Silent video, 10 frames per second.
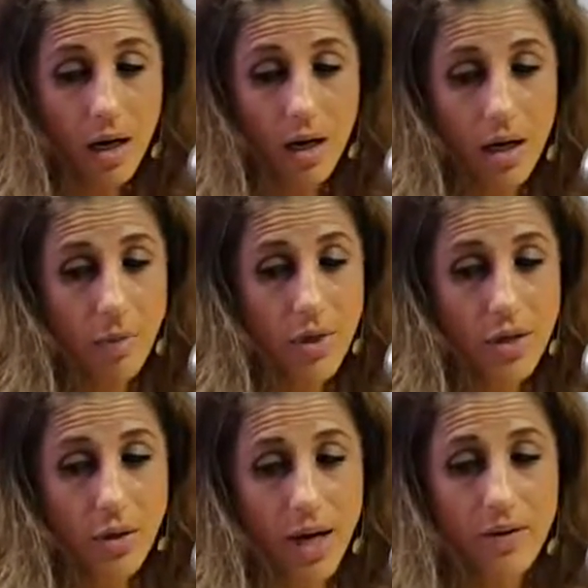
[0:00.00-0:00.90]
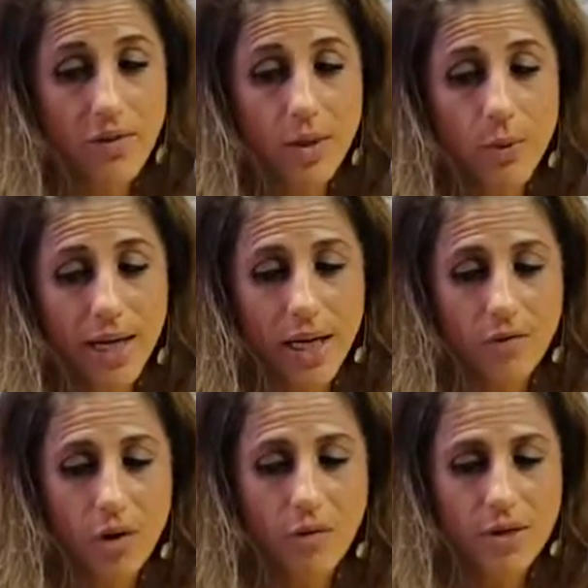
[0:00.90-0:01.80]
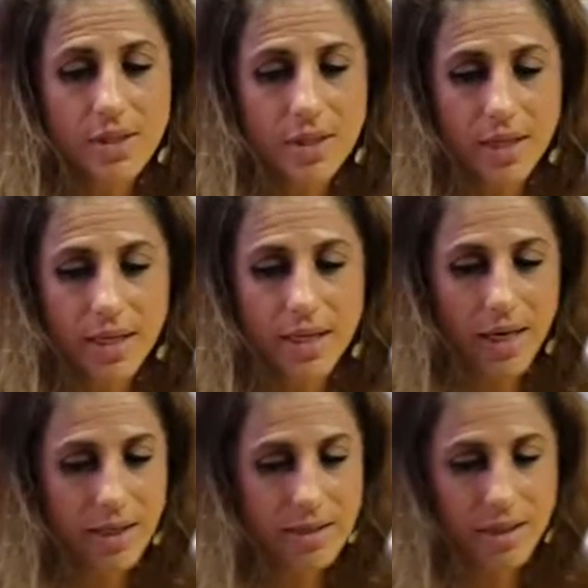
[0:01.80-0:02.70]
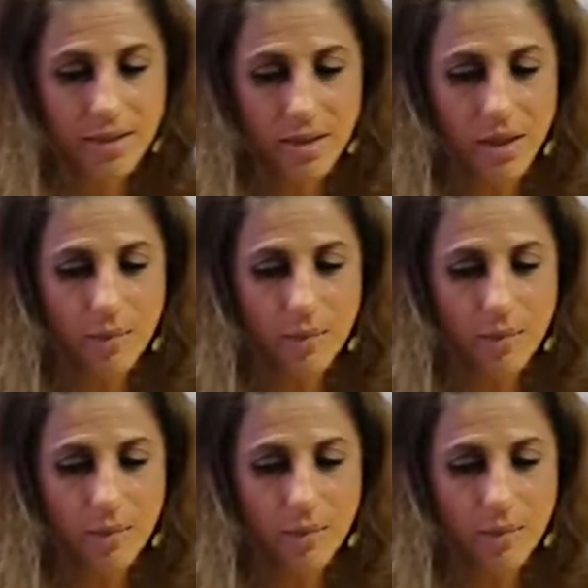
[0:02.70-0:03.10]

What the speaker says: And then we have, obviously, like I said,